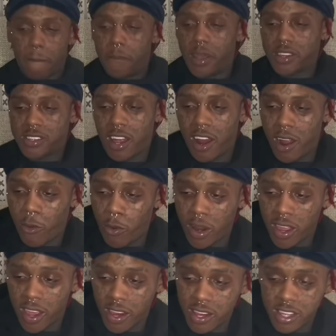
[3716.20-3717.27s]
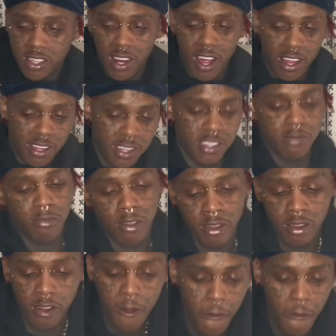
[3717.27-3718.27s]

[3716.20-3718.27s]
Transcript: Big shout out. I wanna end this shit like this, man.